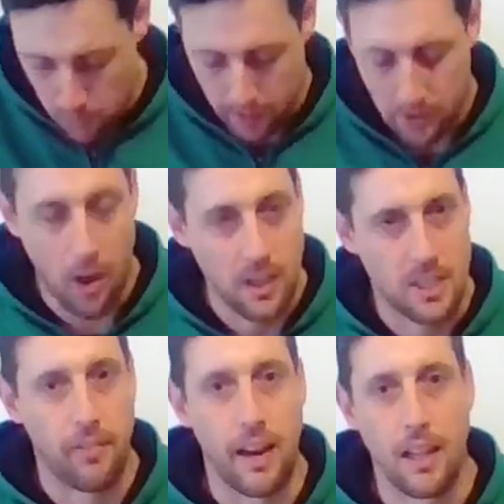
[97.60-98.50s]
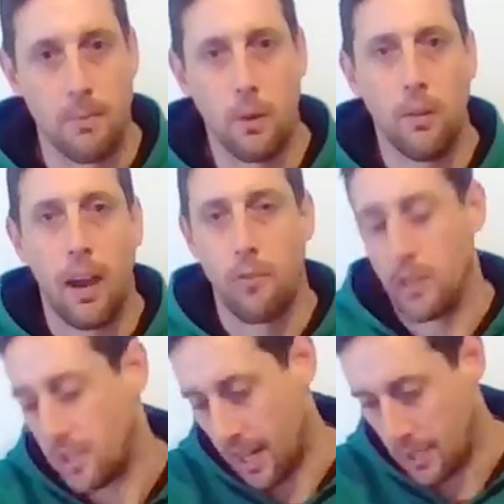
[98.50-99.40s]
with dice available,
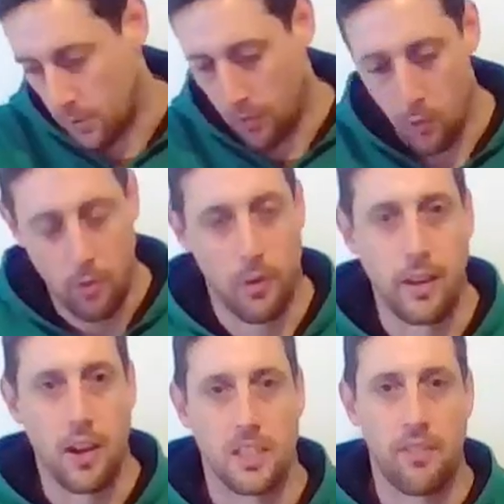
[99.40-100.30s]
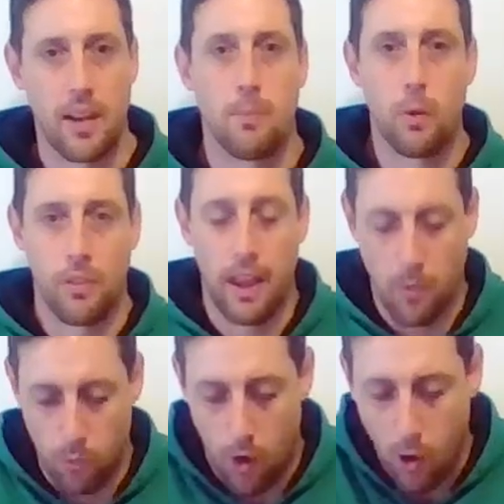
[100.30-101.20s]
everyone starts with all 3 dice available,
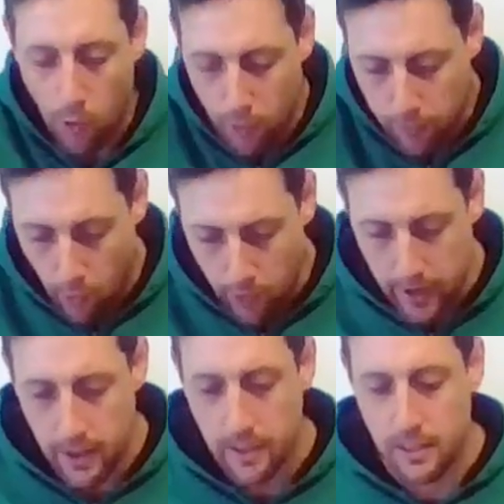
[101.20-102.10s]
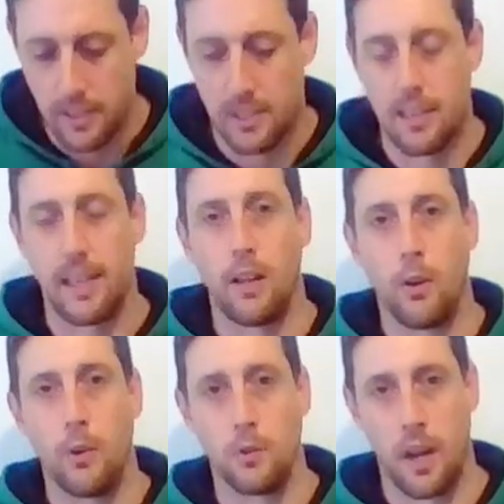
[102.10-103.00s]
then roll for it to see
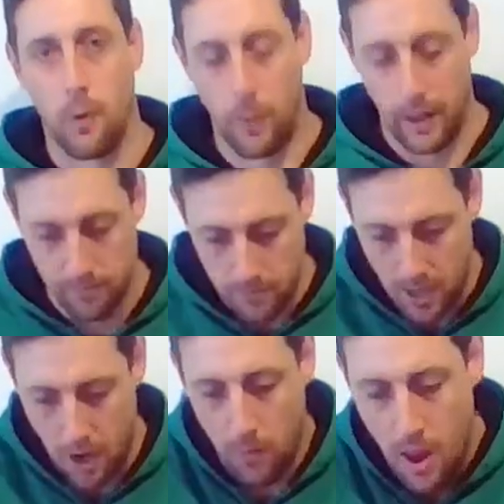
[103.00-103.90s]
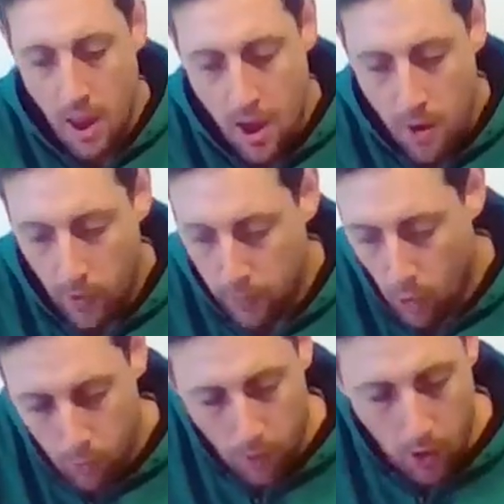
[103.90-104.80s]
who's going to win. So we've
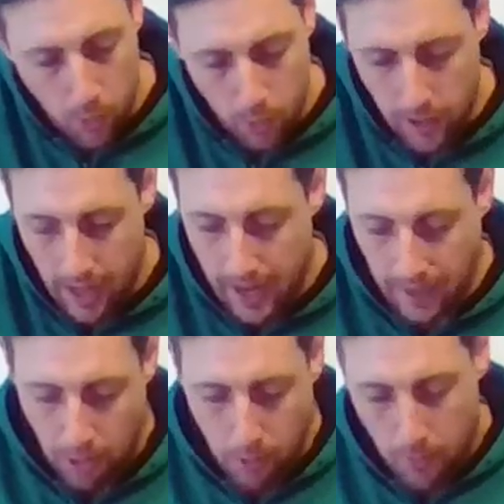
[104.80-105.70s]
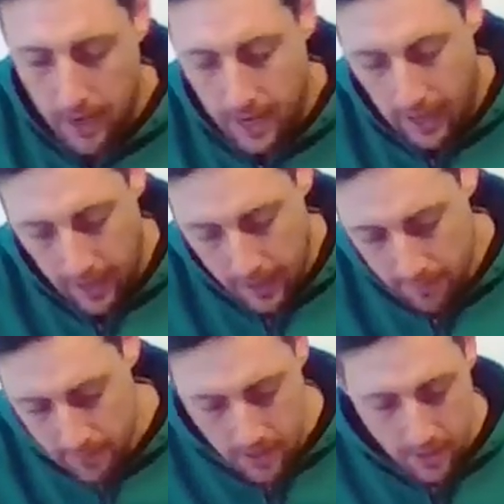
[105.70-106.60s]
all rolled a 3 here.
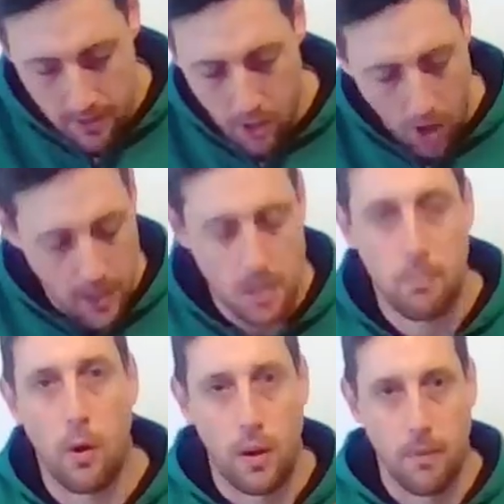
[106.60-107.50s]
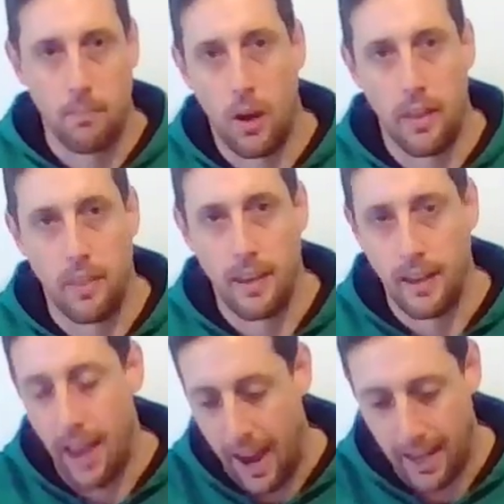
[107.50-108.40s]
Ties are broken by the
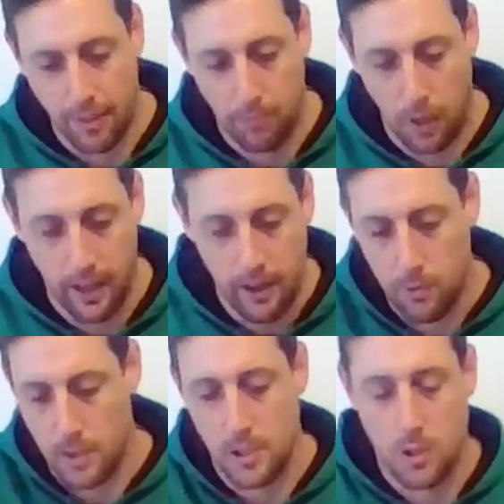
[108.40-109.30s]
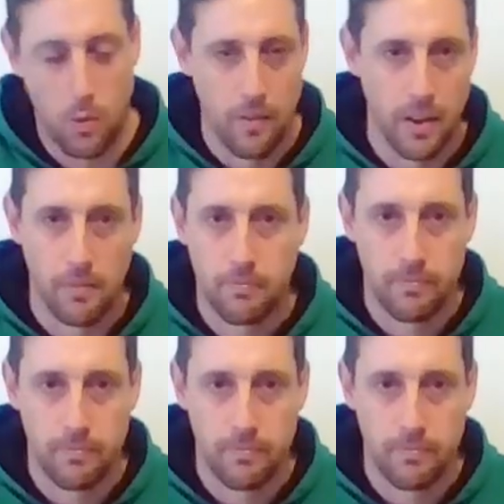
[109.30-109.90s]
active player, which is whoever